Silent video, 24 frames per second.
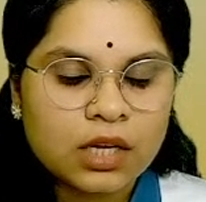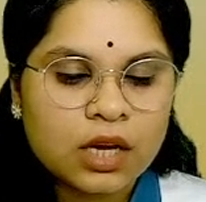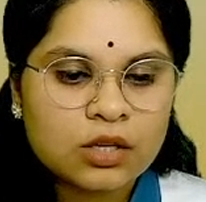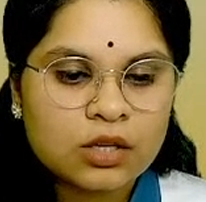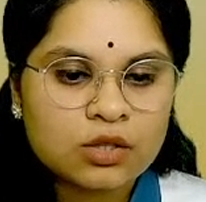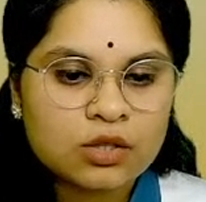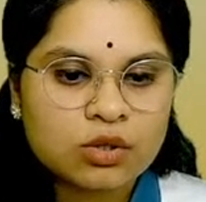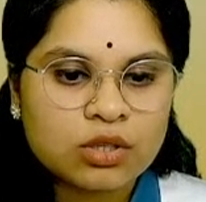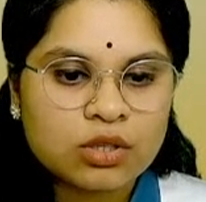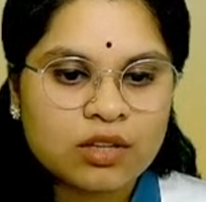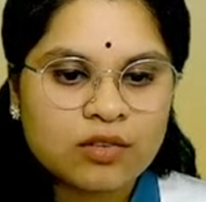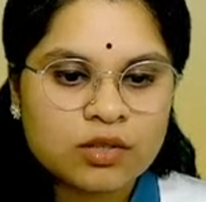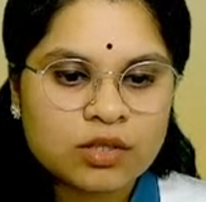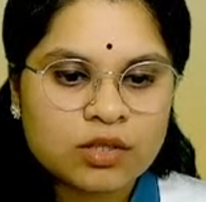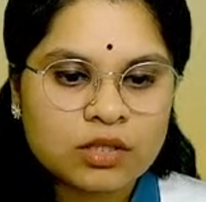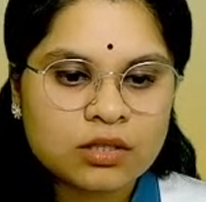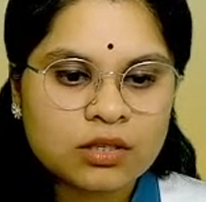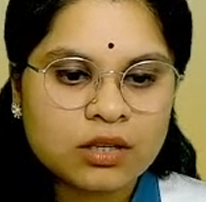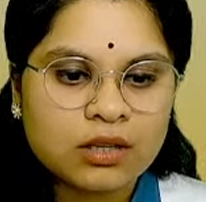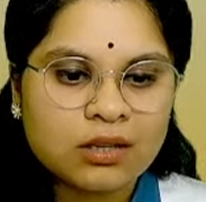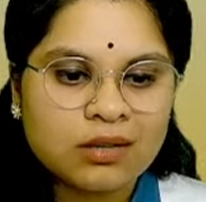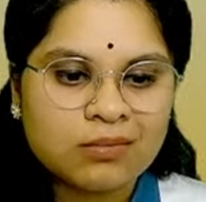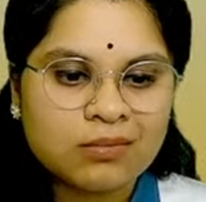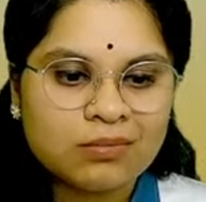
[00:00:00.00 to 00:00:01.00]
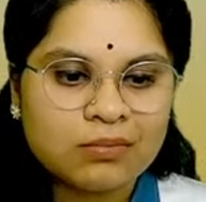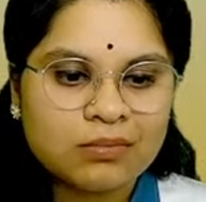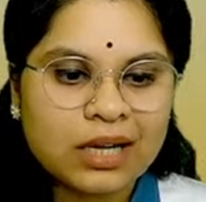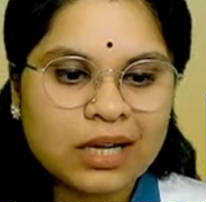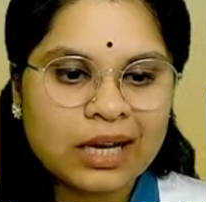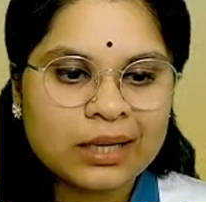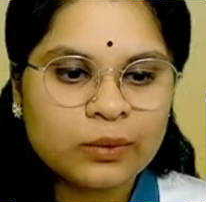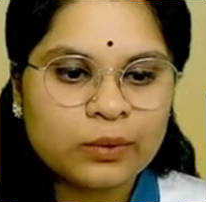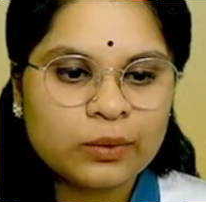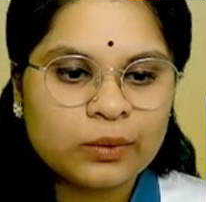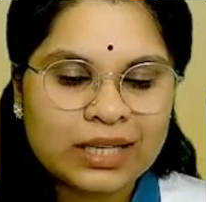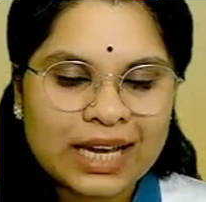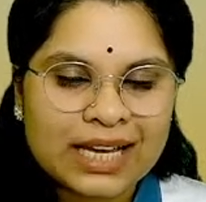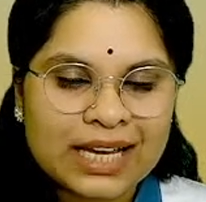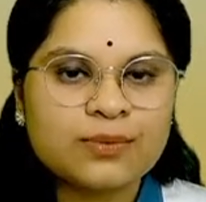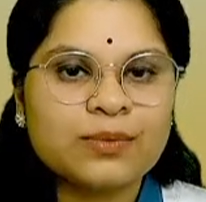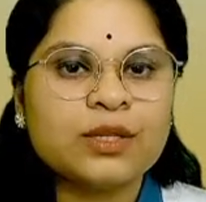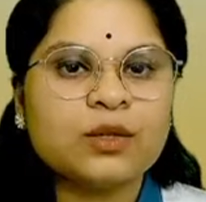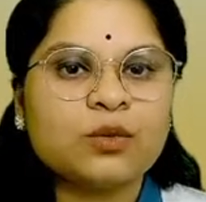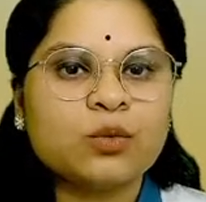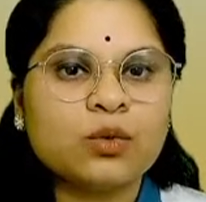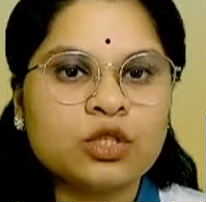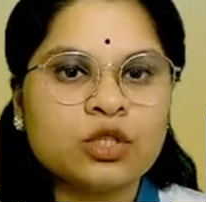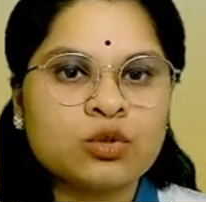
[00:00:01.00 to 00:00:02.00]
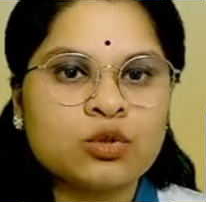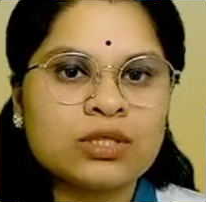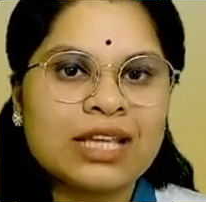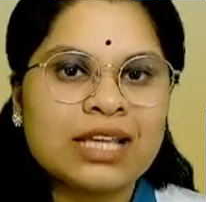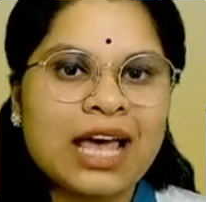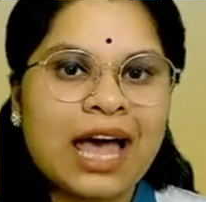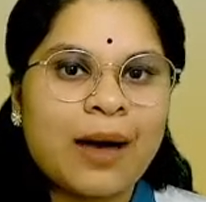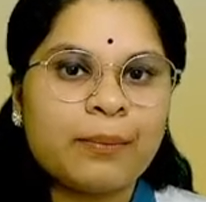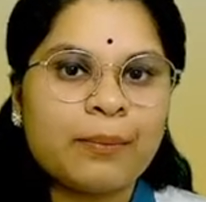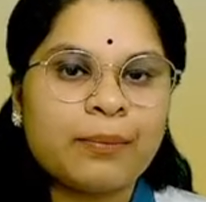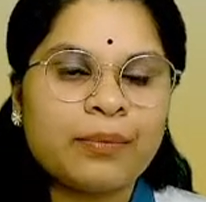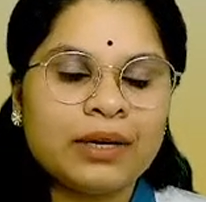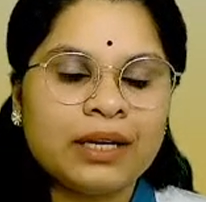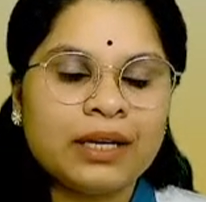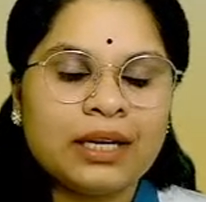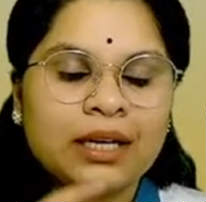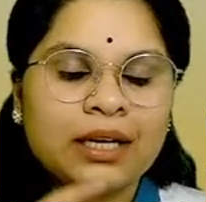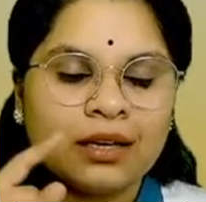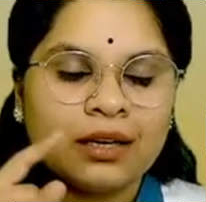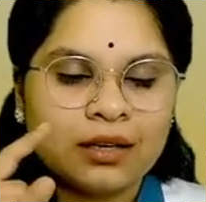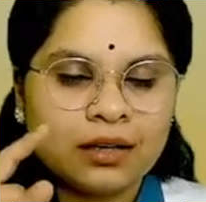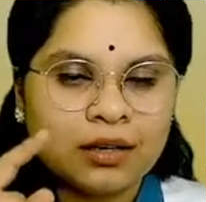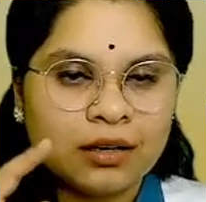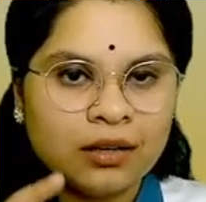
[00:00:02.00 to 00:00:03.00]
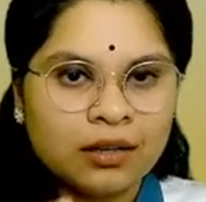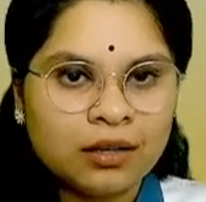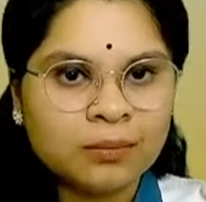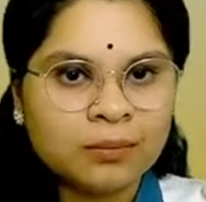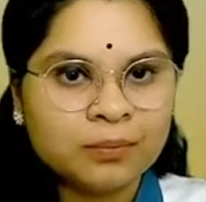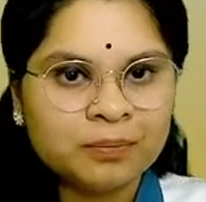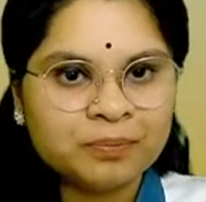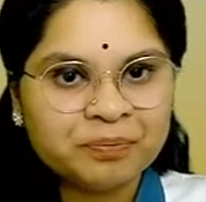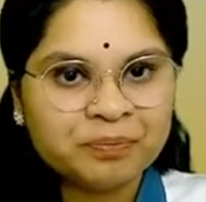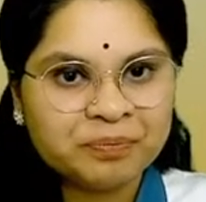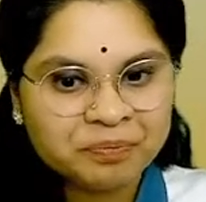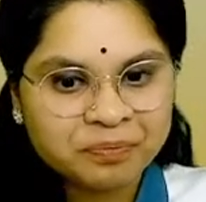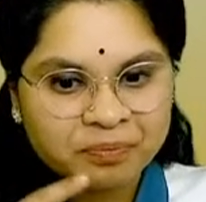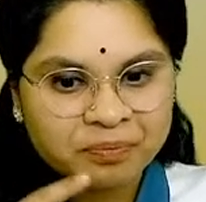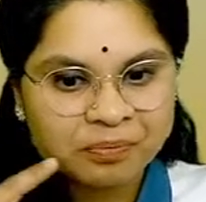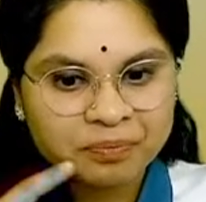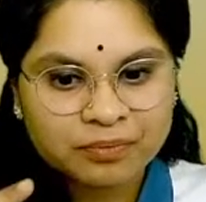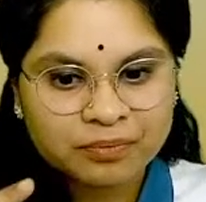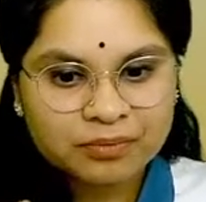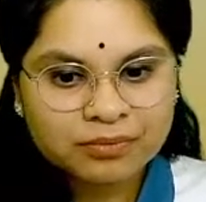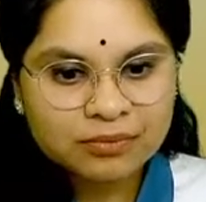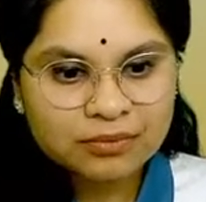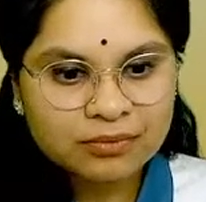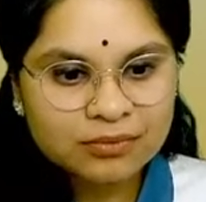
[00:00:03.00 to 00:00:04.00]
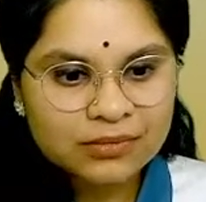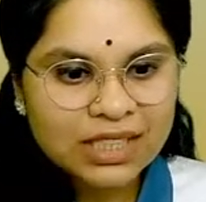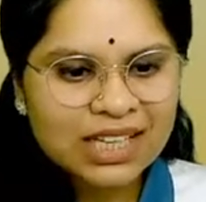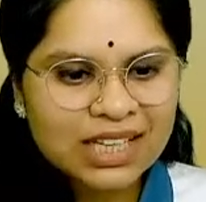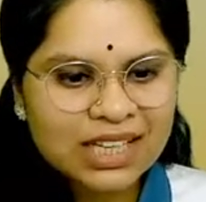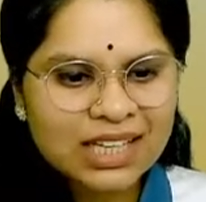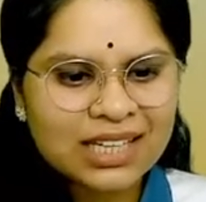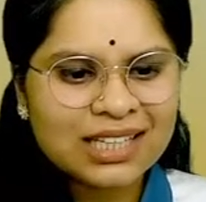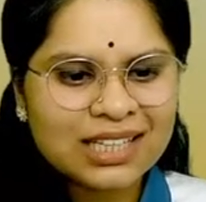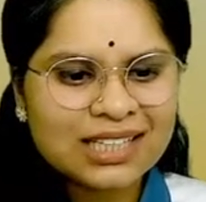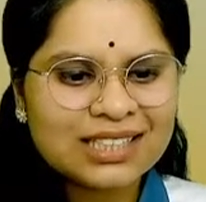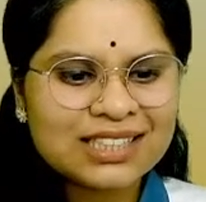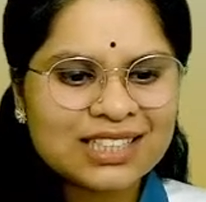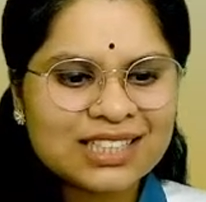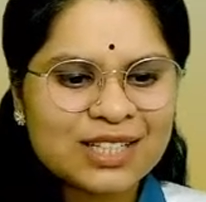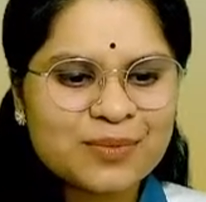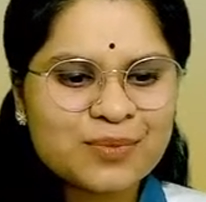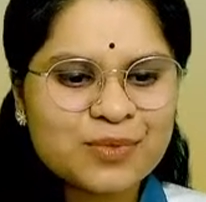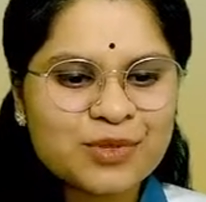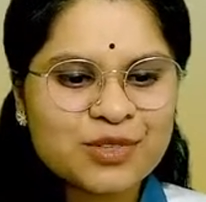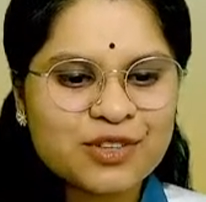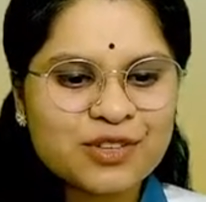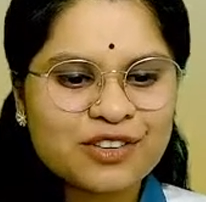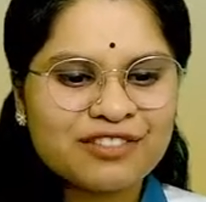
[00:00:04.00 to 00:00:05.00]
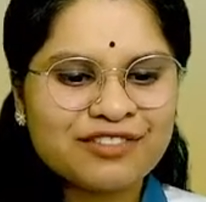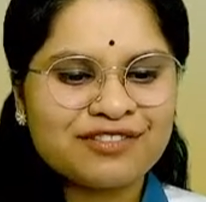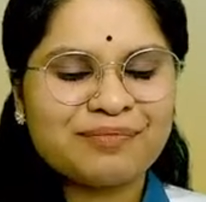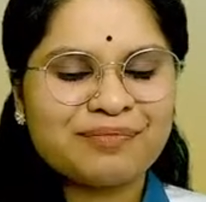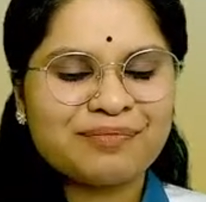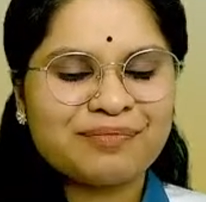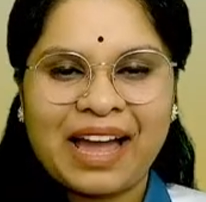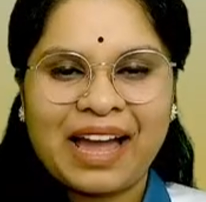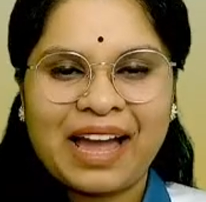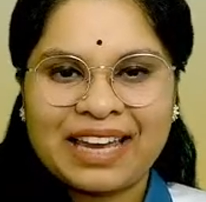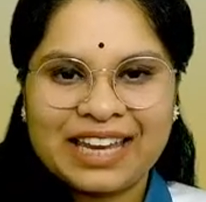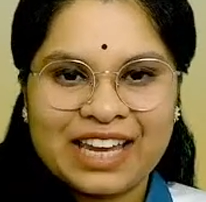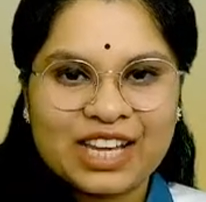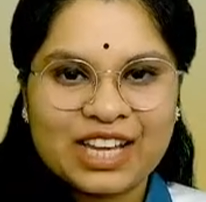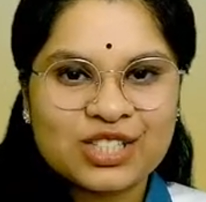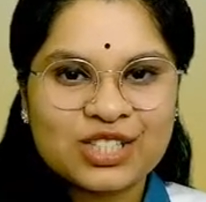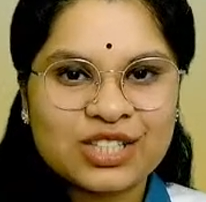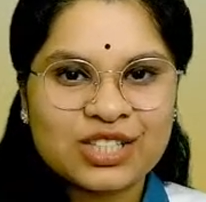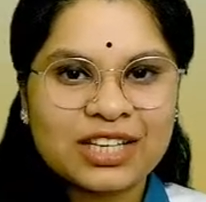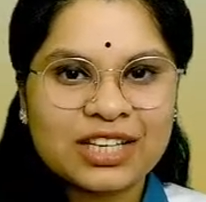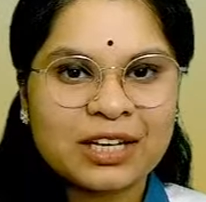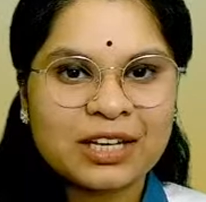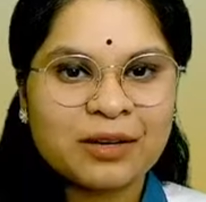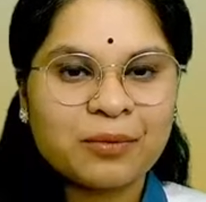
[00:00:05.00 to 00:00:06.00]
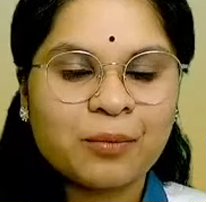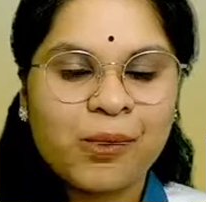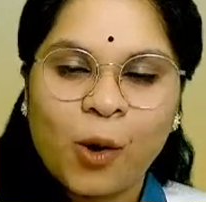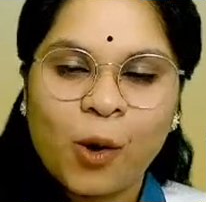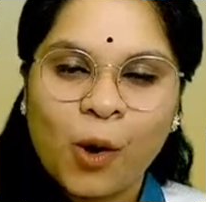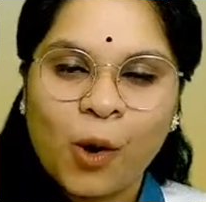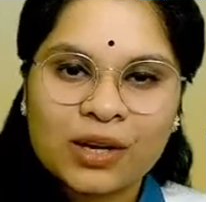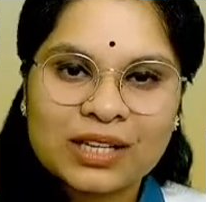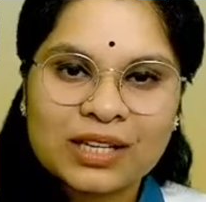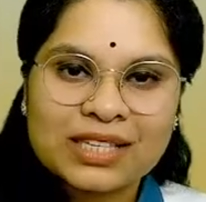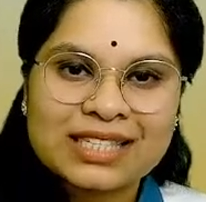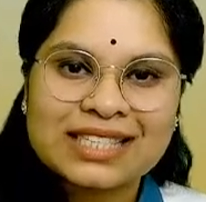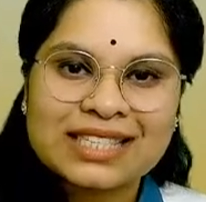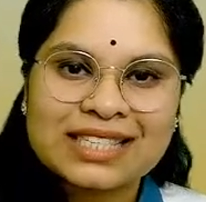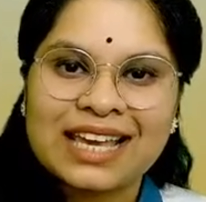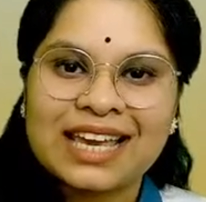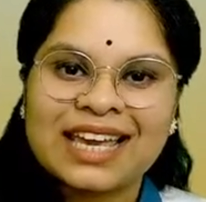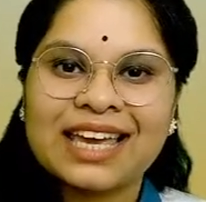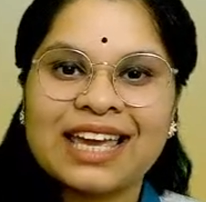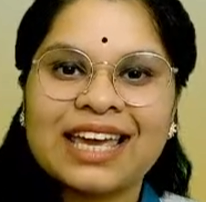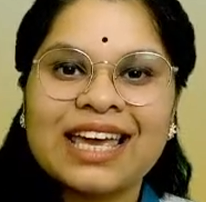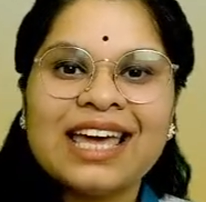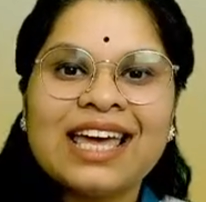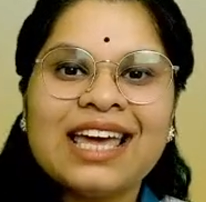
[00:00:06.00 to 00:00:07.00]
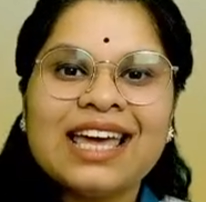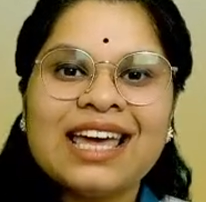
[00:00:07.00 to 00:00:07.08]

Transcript: So there was advertisement which was happening in terms of packaging, boxing,